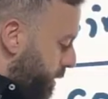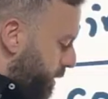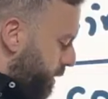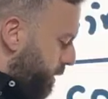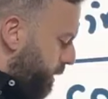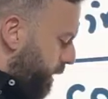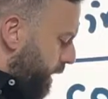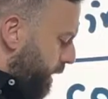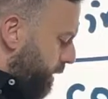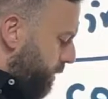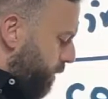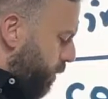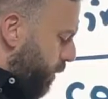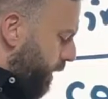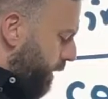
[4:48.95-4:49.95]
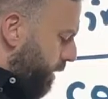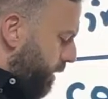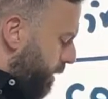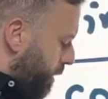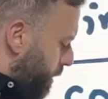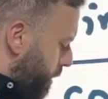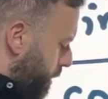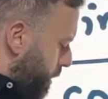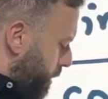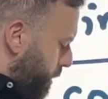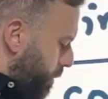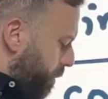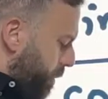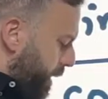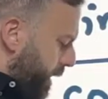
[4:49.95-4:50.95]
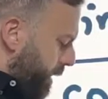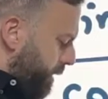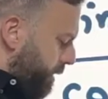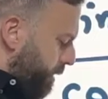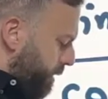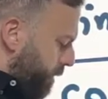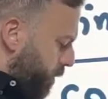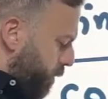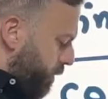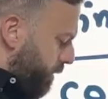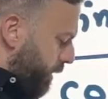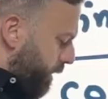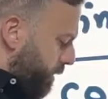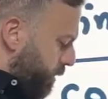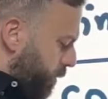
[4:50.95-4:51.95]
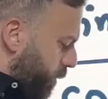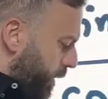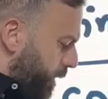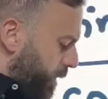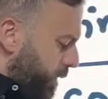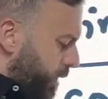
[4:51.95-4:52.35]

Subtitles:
sine square minus cosine square,